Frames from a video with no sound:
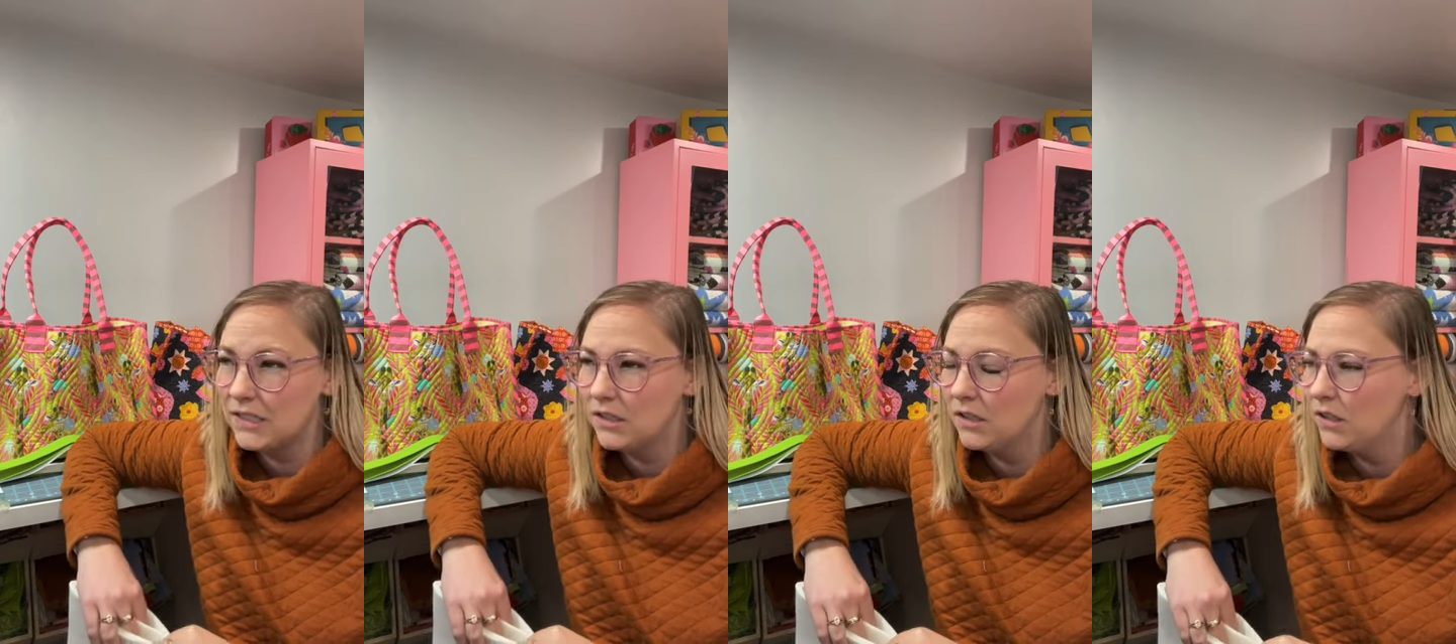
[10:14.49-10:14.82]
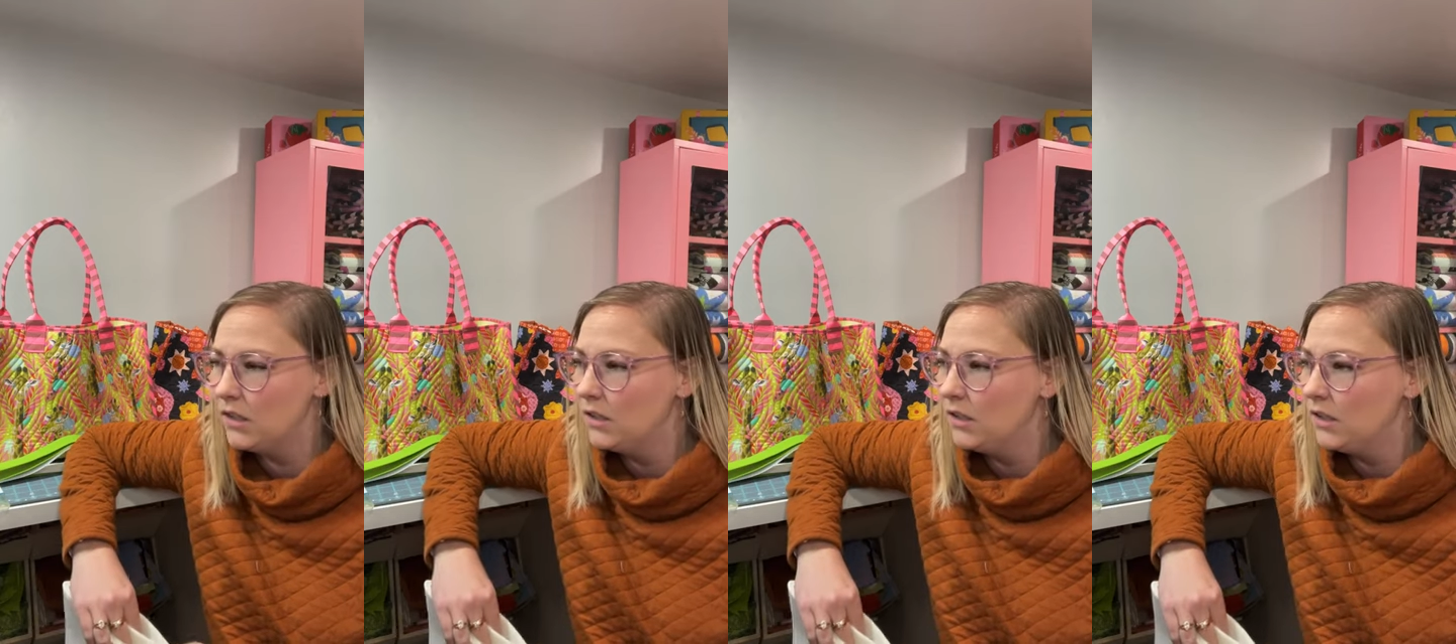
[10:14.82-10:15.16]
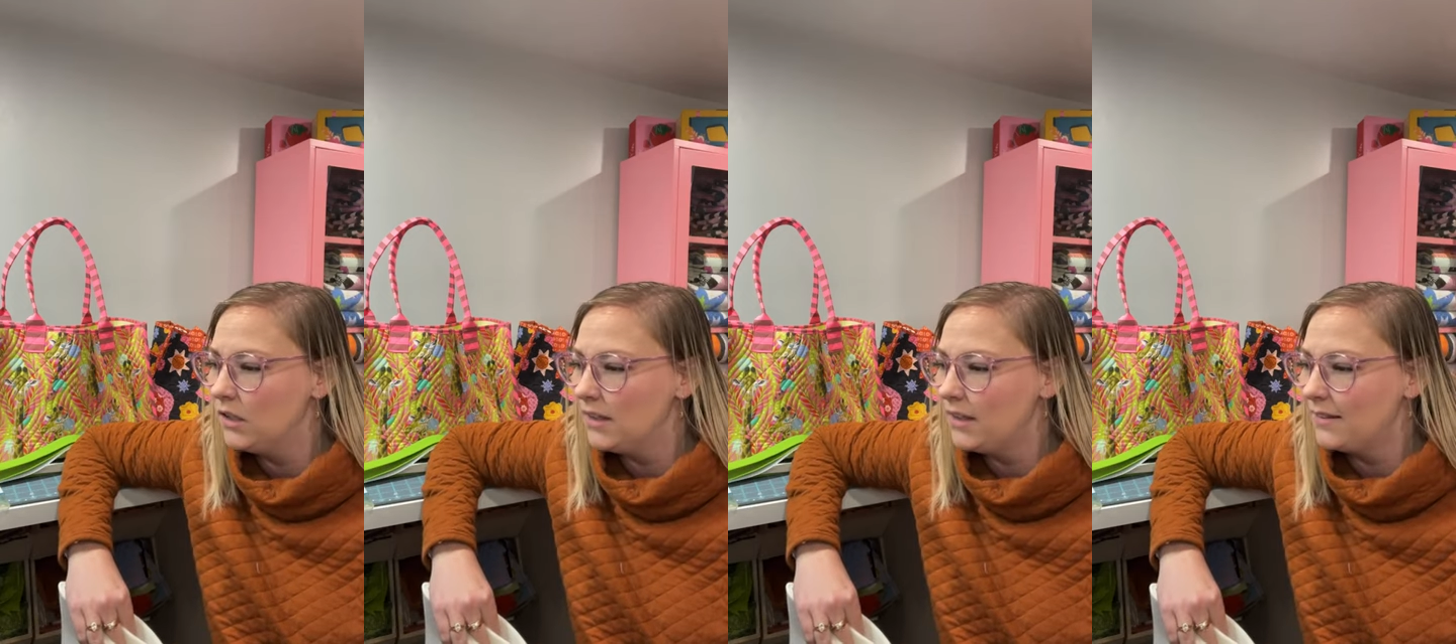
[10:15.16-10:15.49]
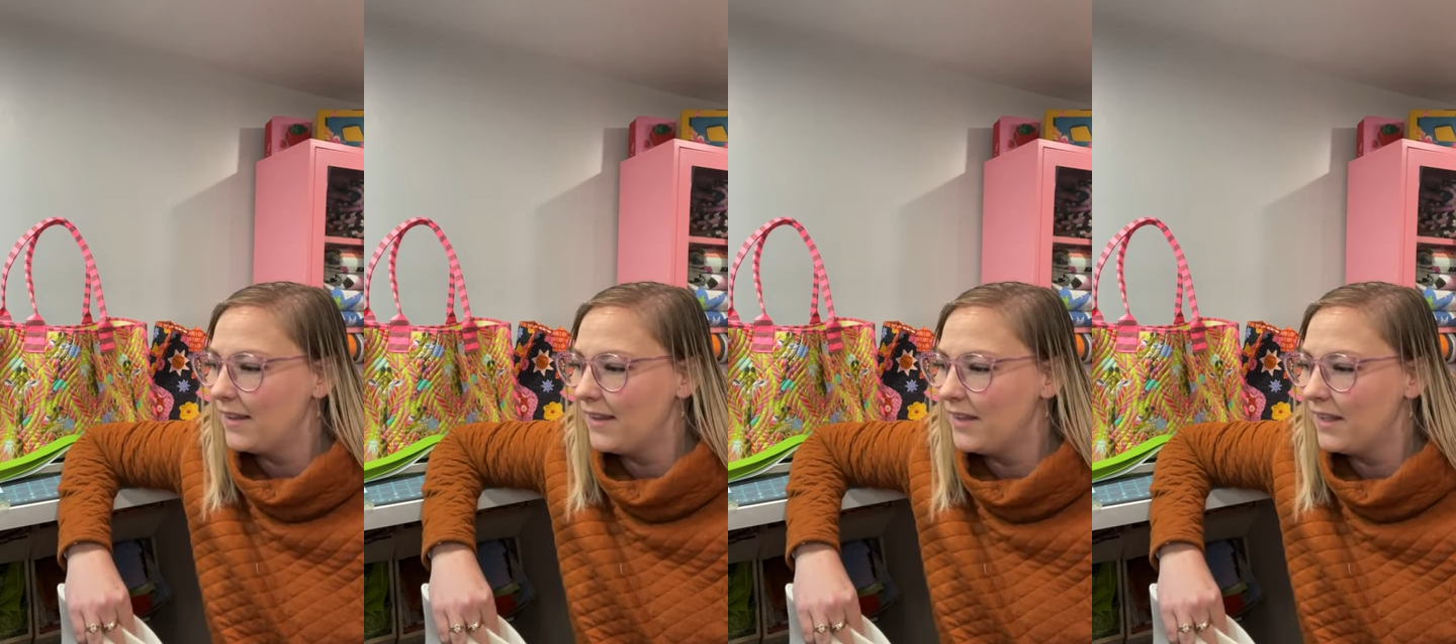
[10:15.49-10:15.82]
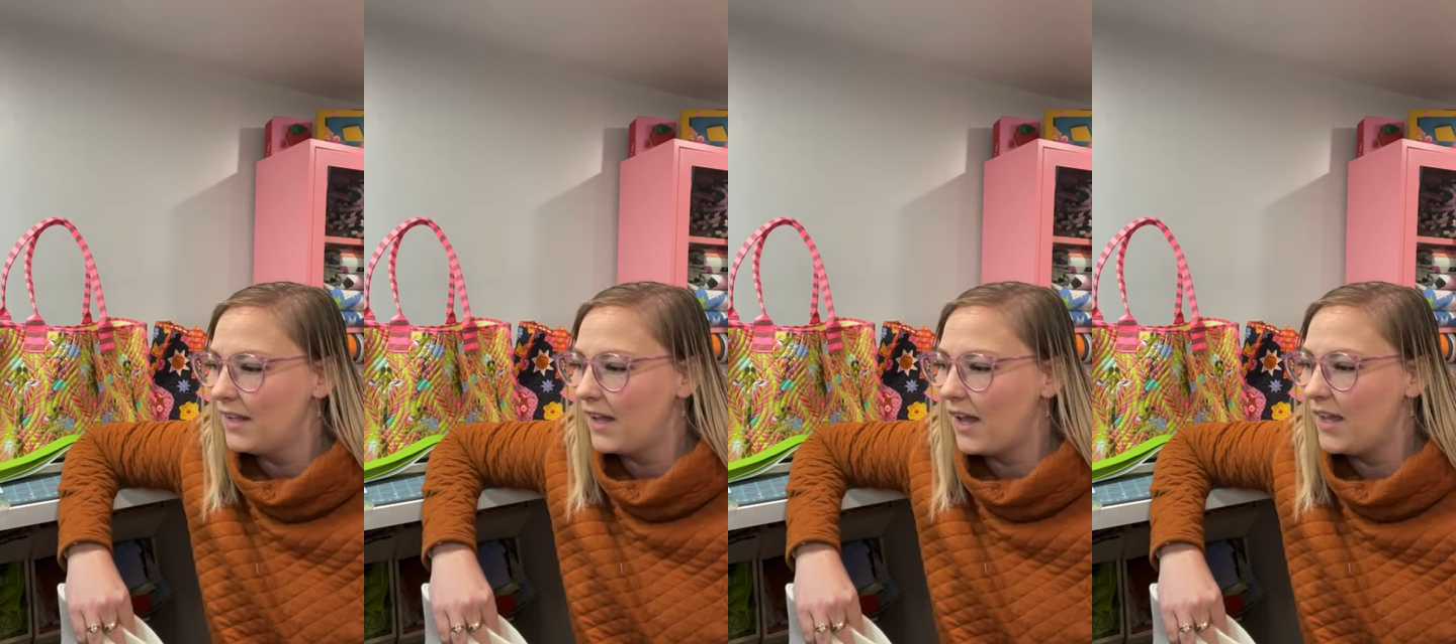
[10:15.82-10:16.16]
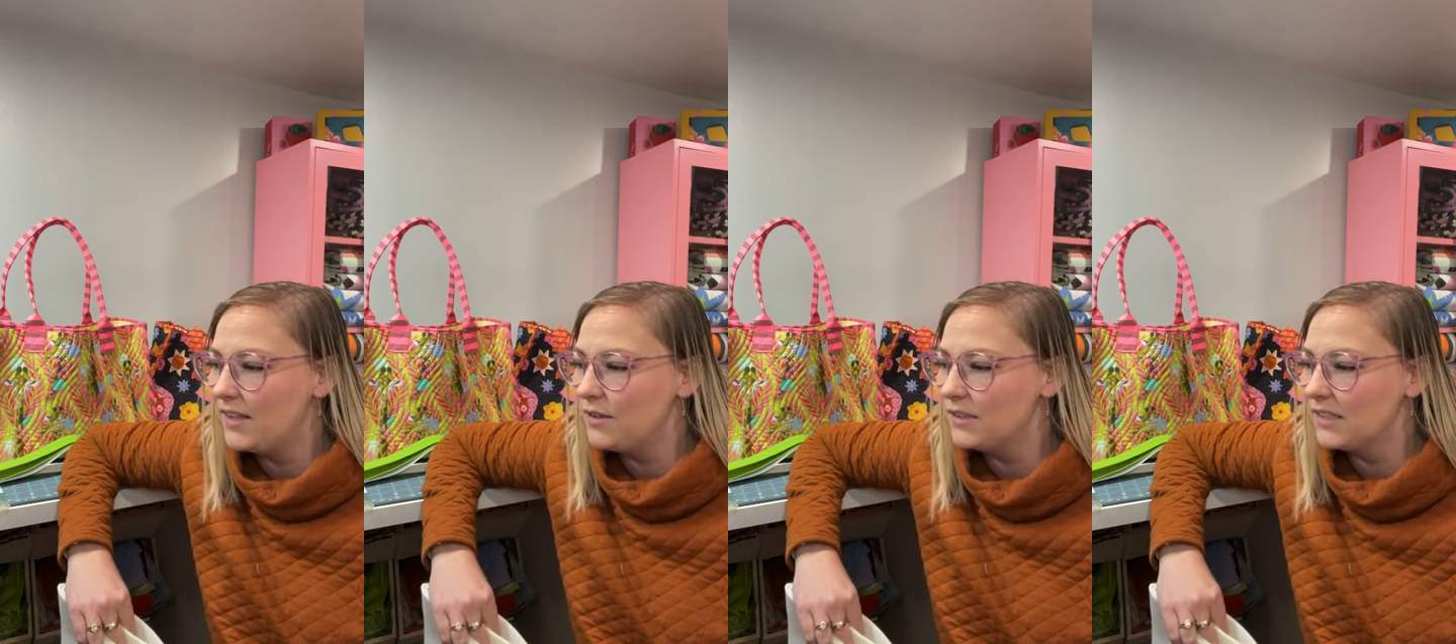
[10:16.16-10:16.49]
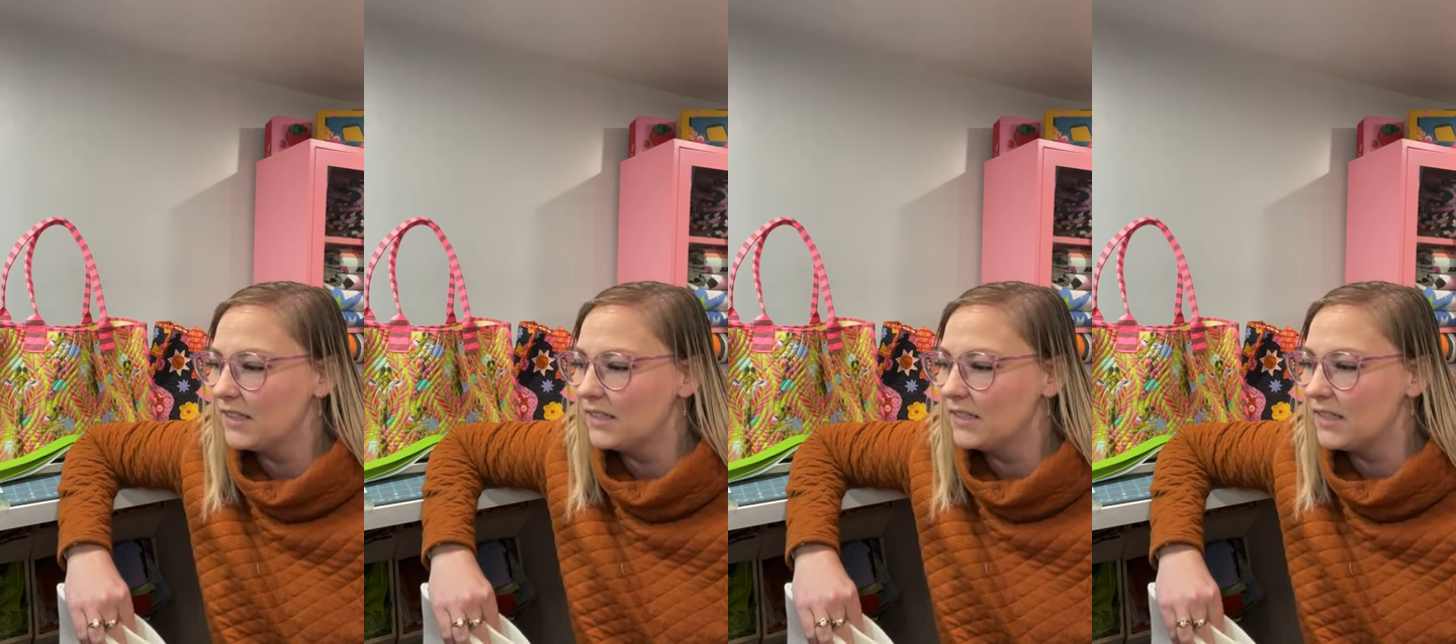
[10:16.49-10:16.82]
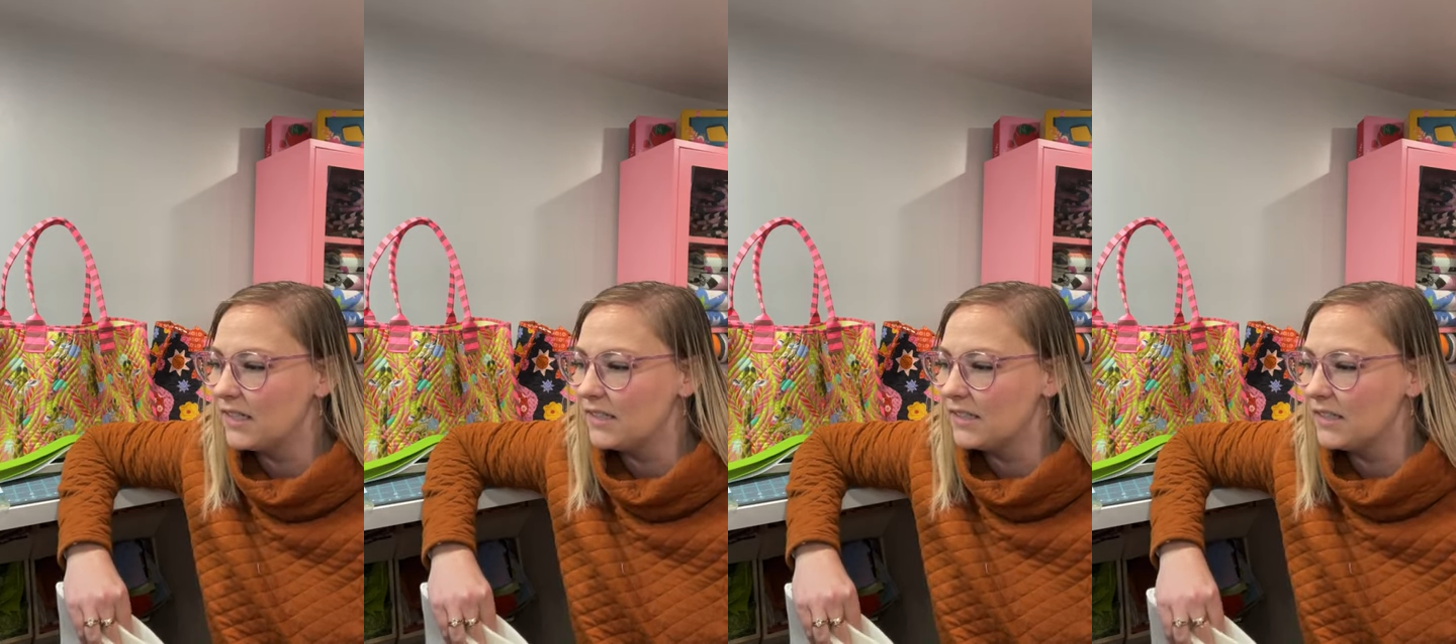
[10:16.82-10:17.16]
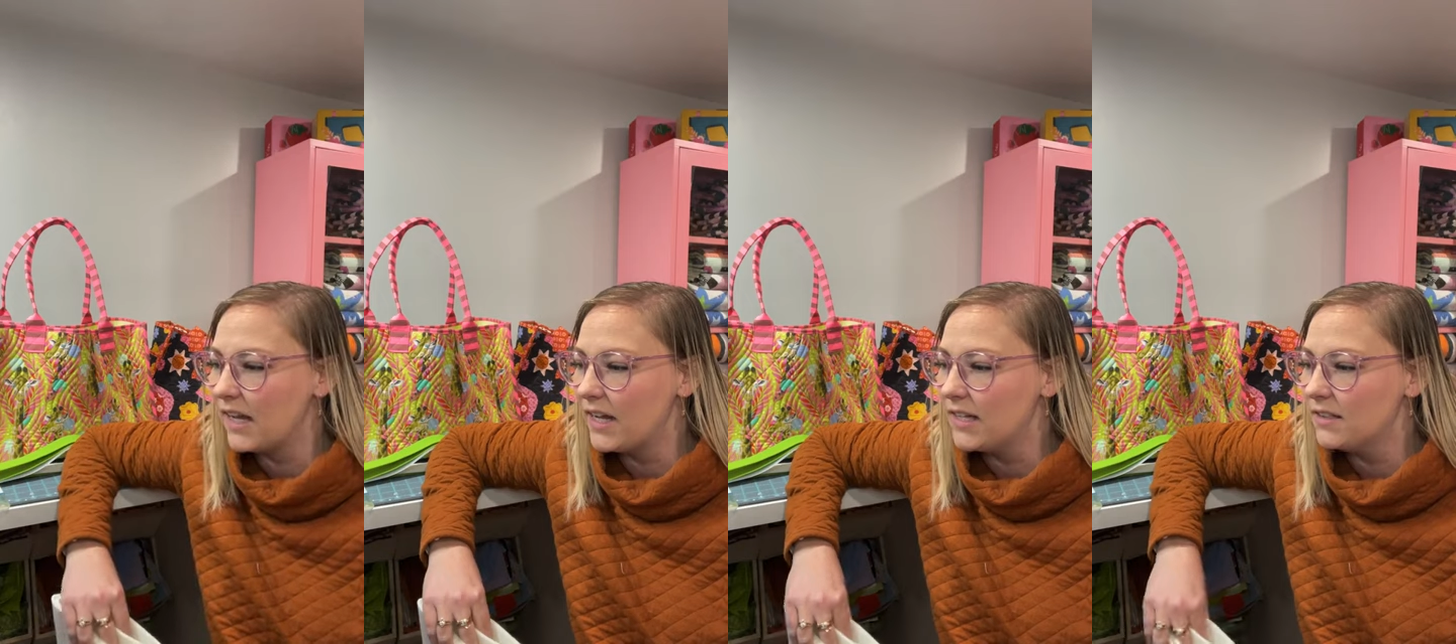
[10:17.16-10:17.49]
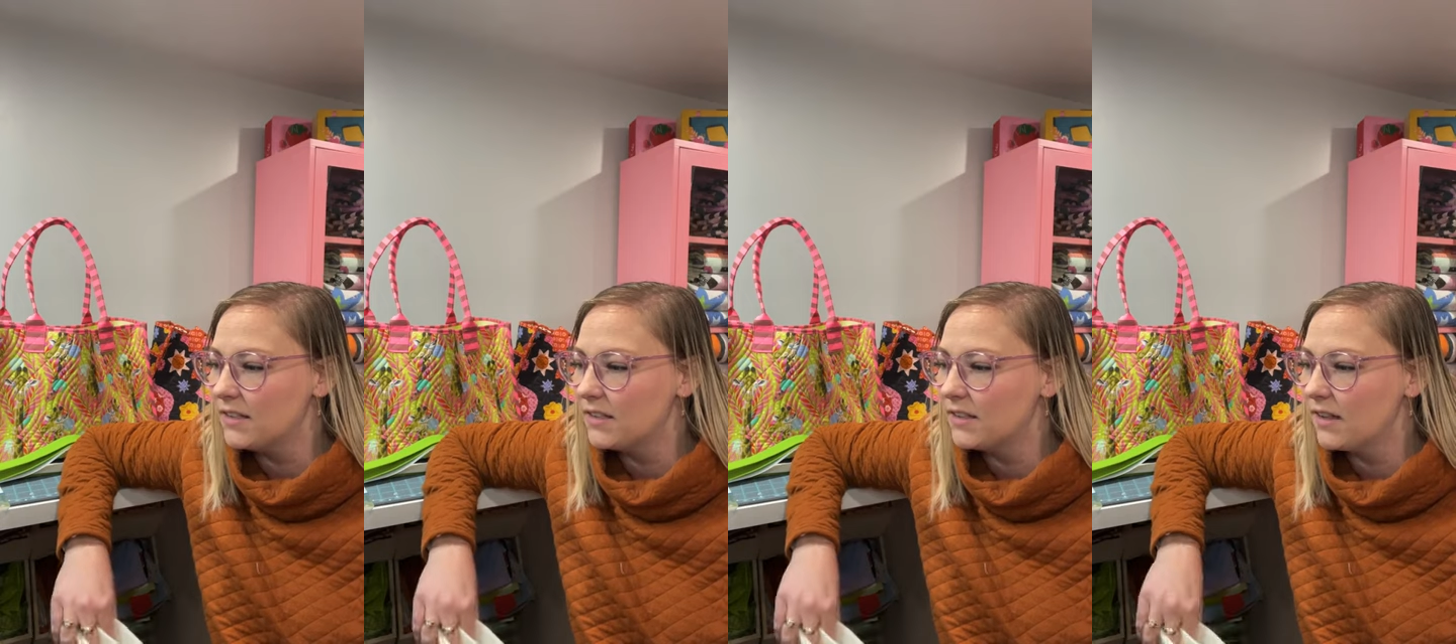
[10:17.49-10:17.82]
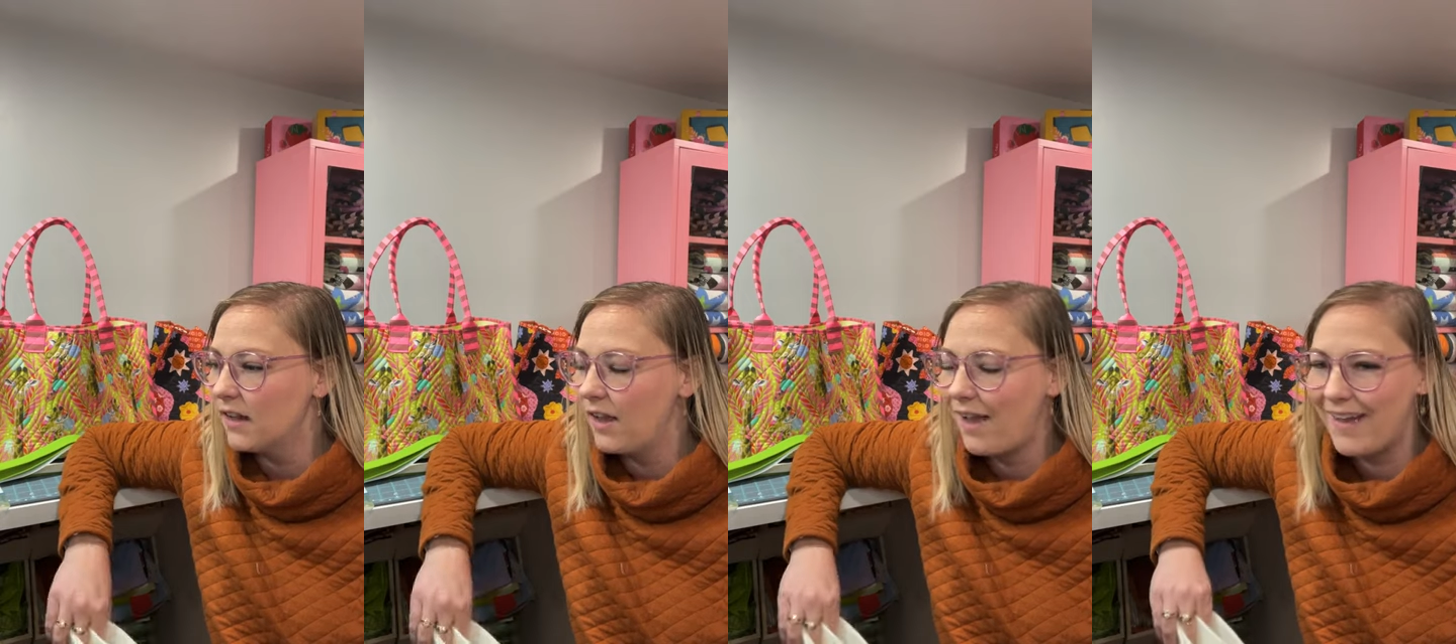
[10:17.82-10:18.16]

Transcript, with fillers: I think I use 16 size.